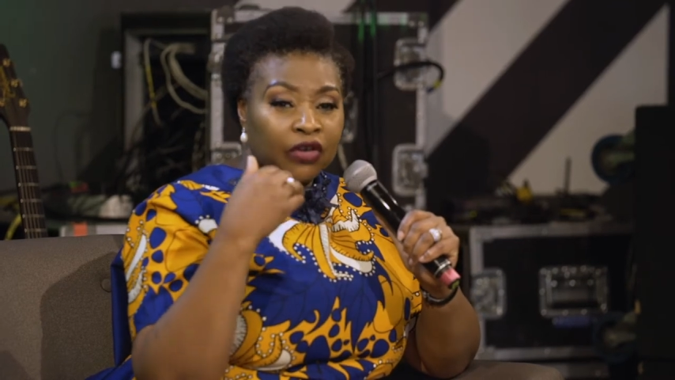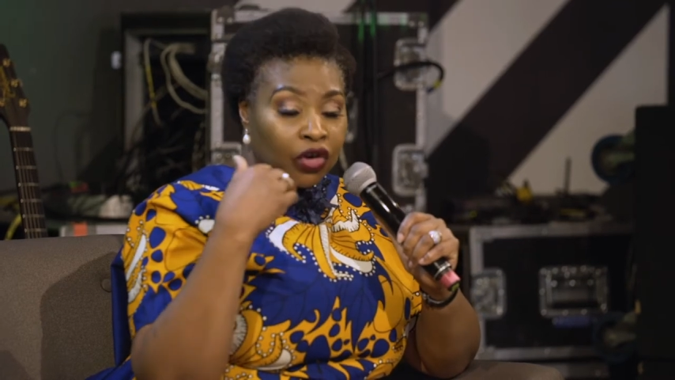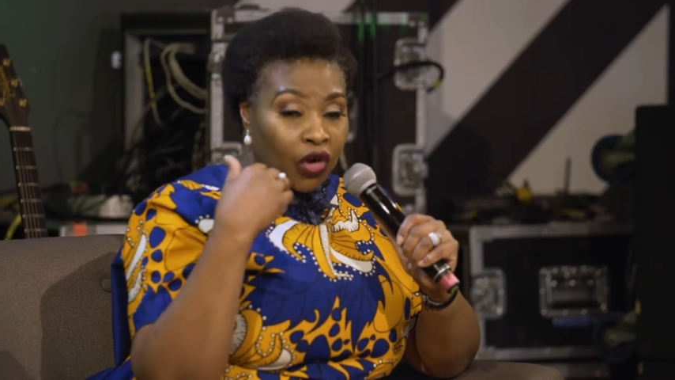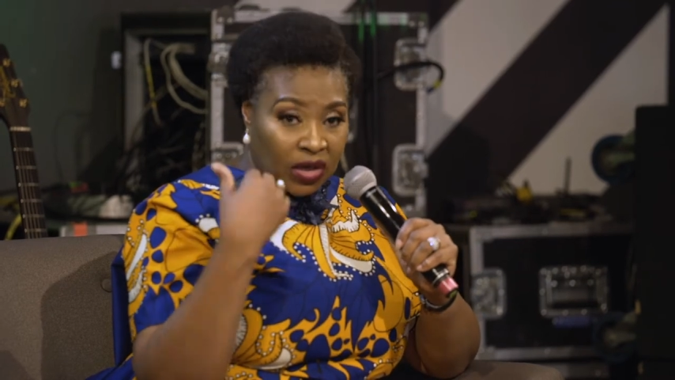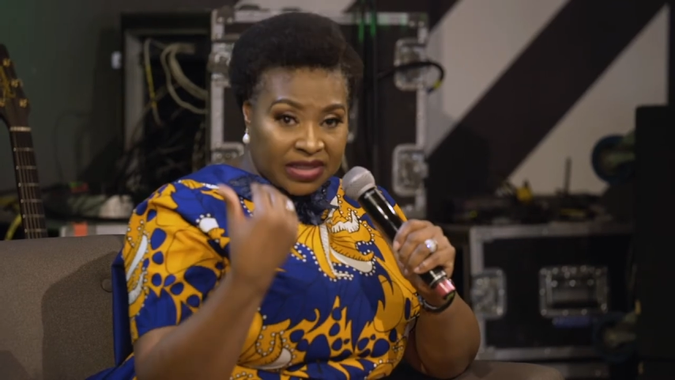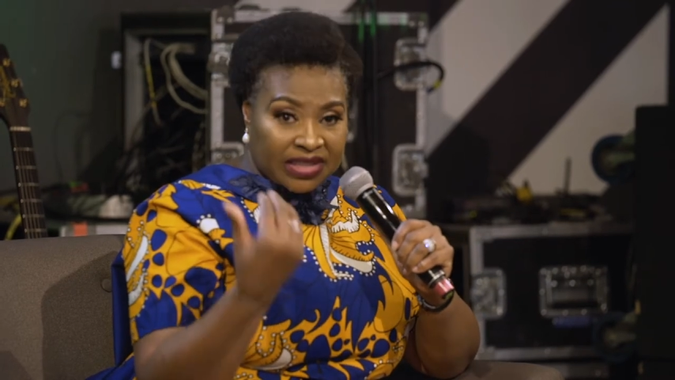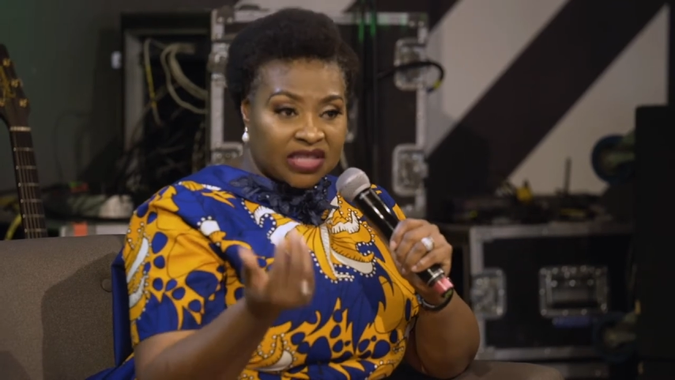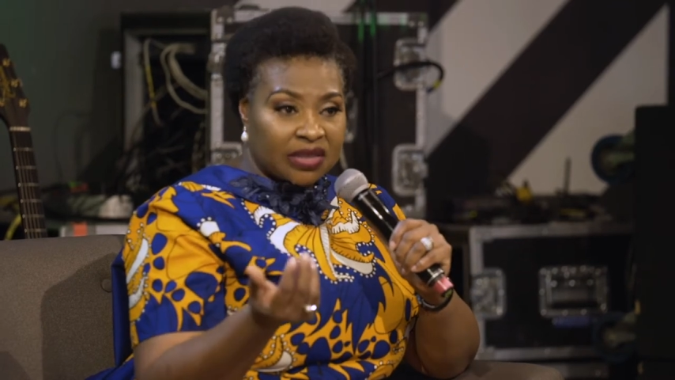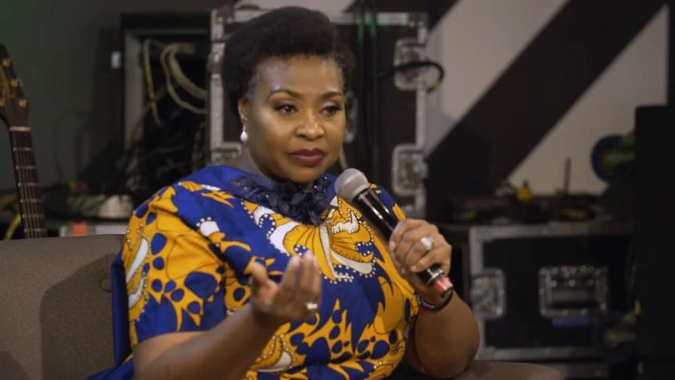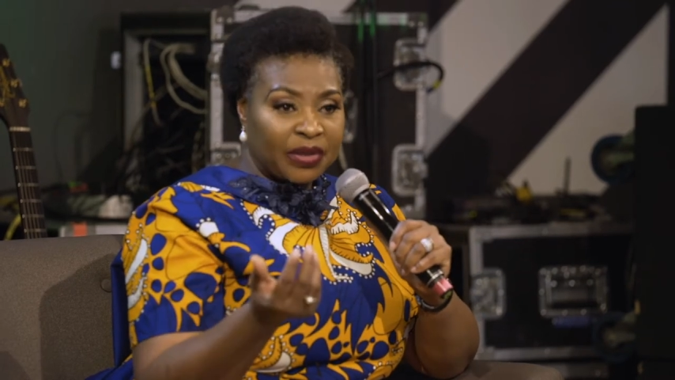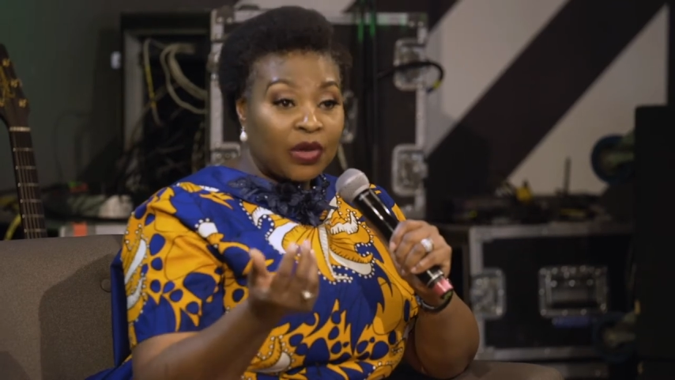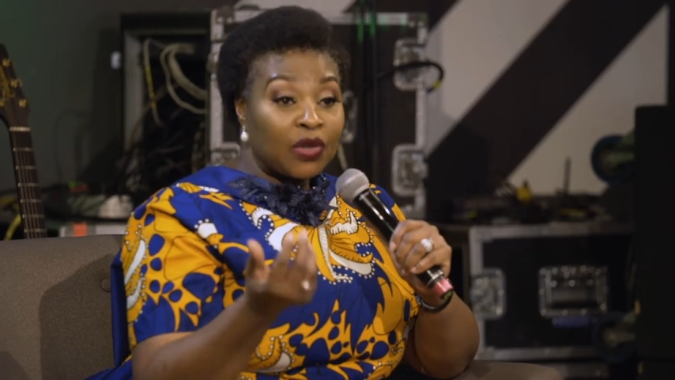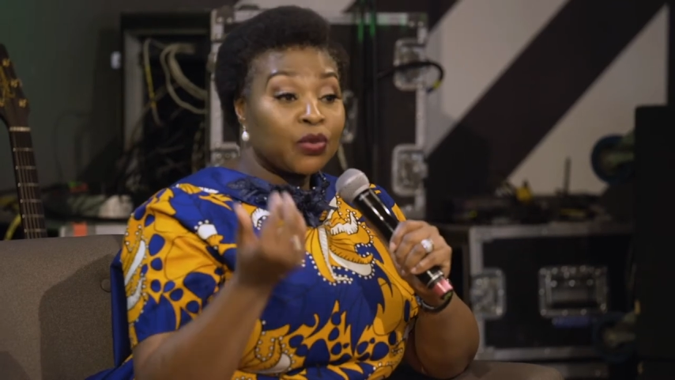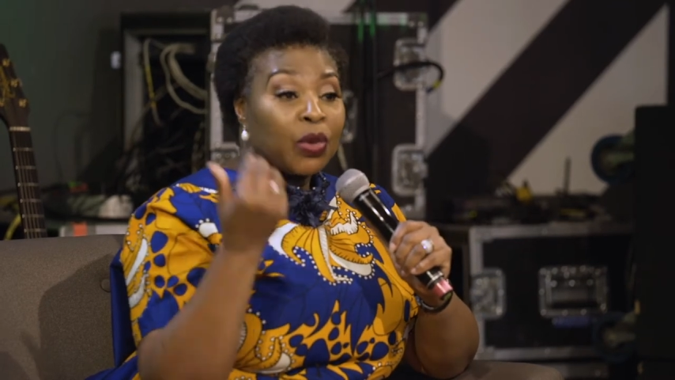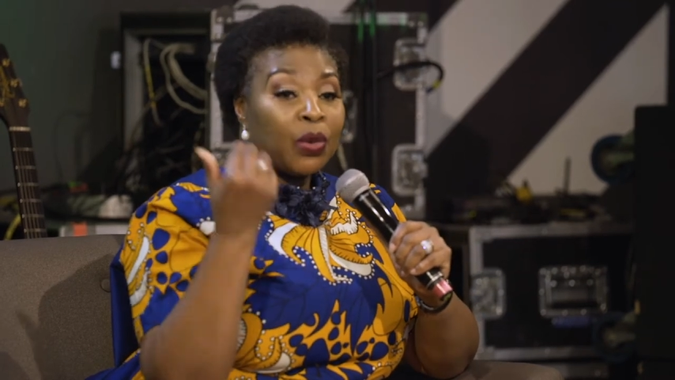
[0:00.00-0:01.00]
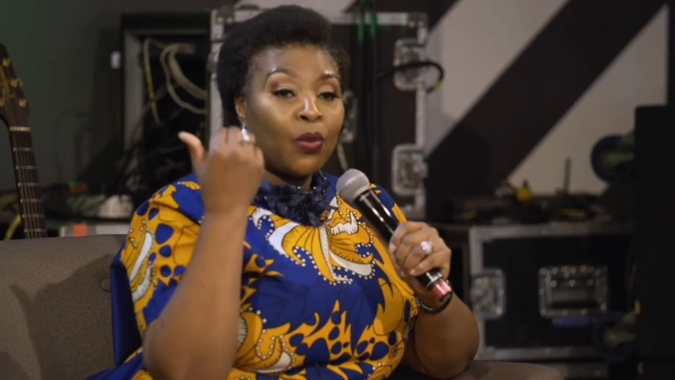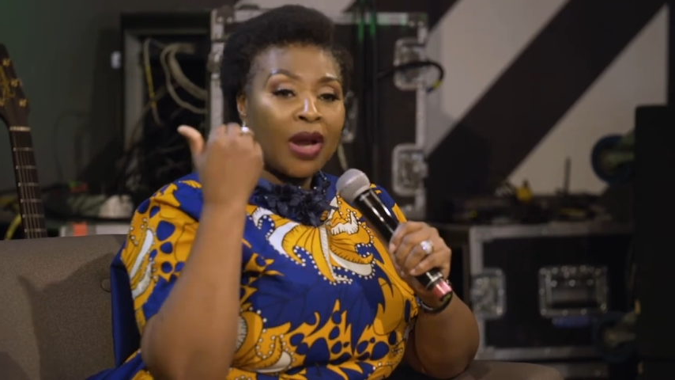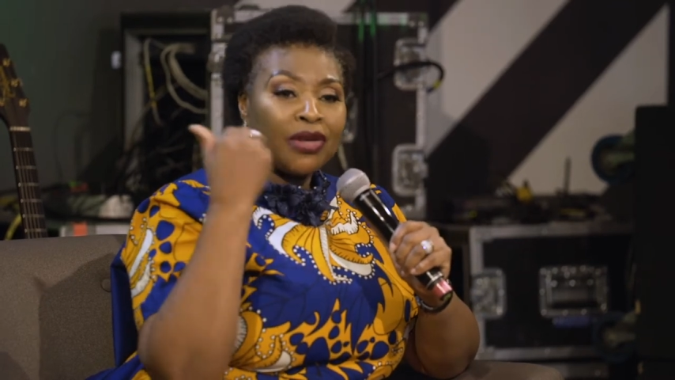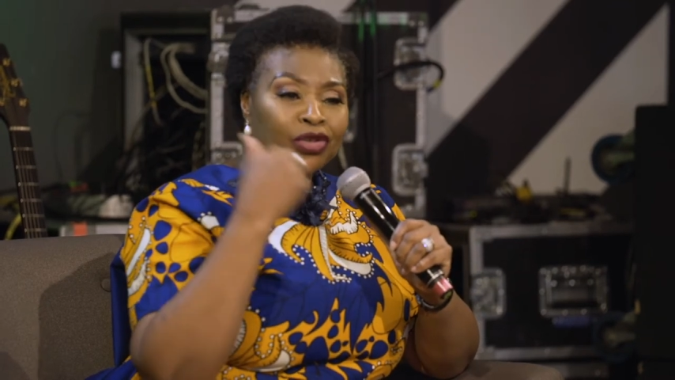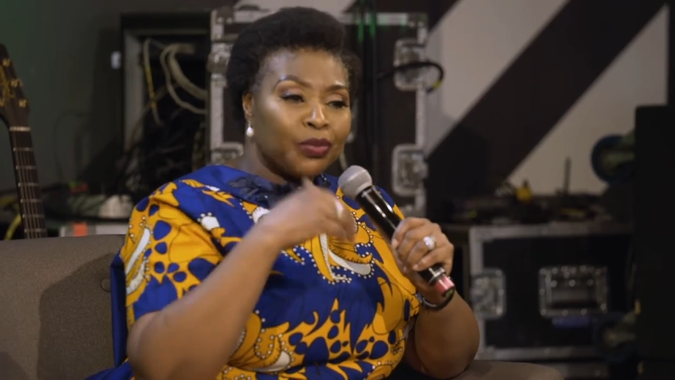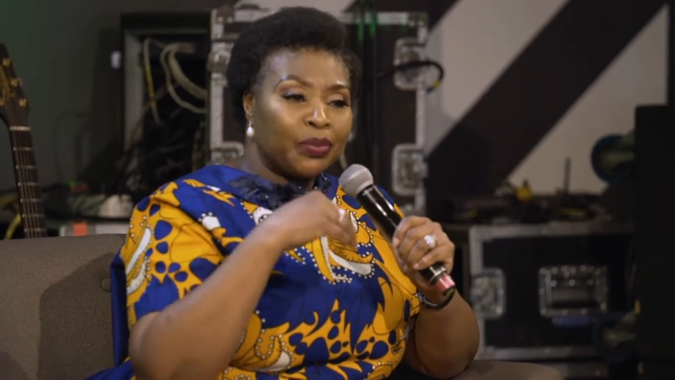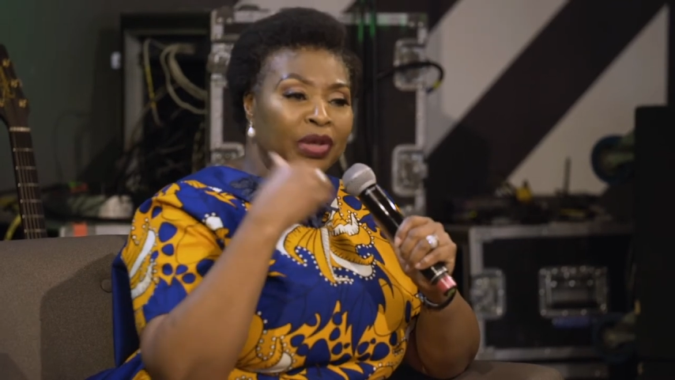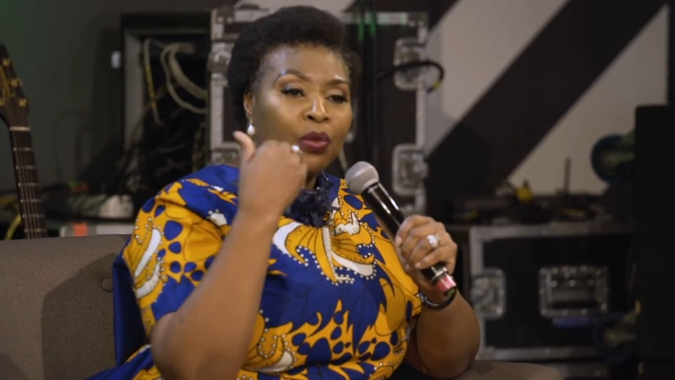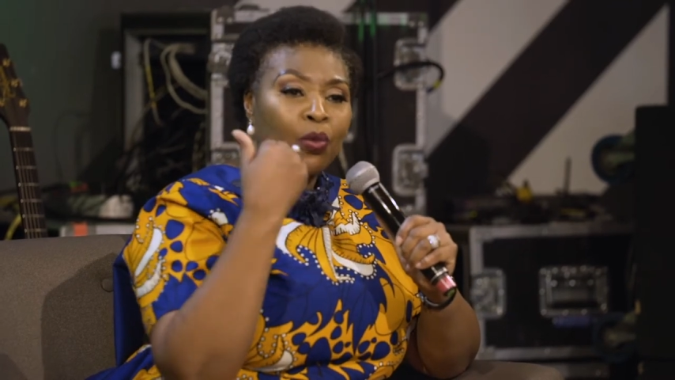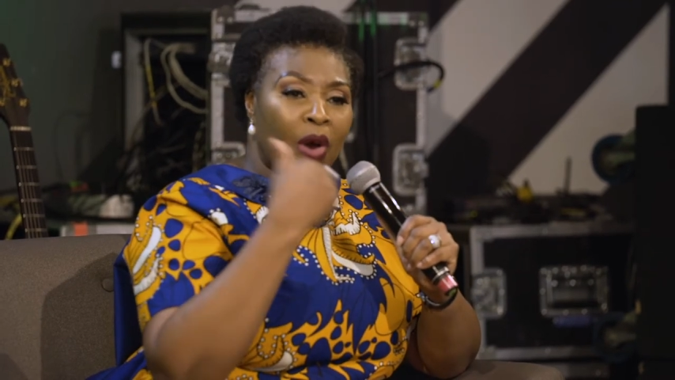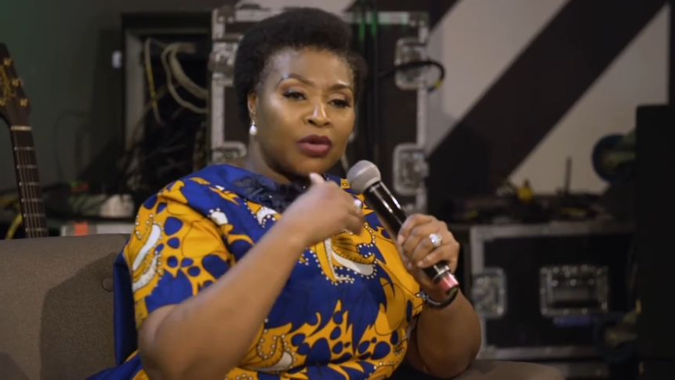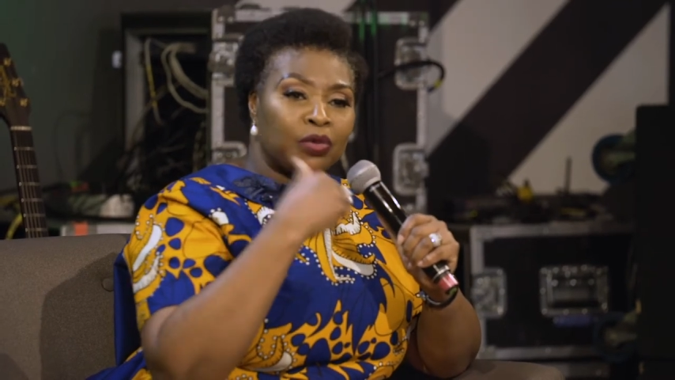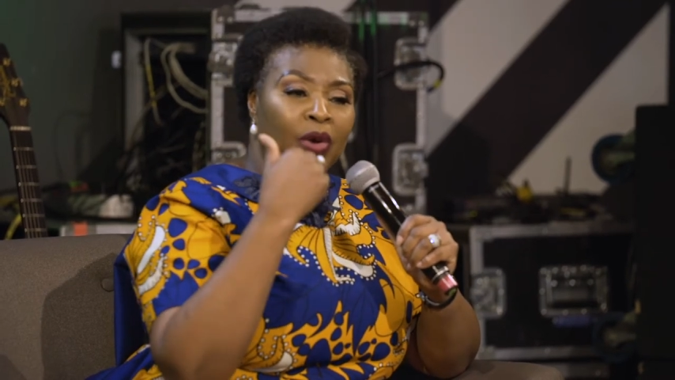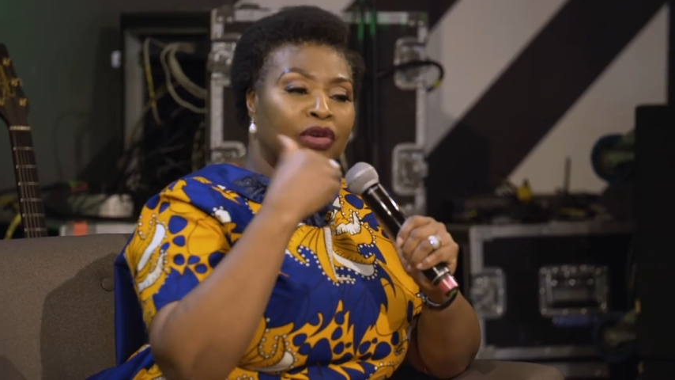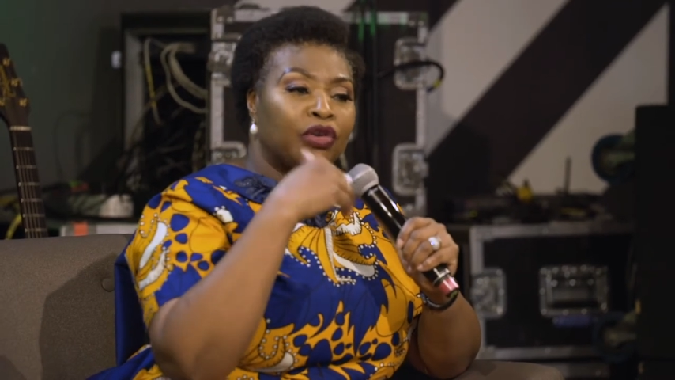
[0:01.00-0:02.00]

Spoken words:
lost it because we want to be what we're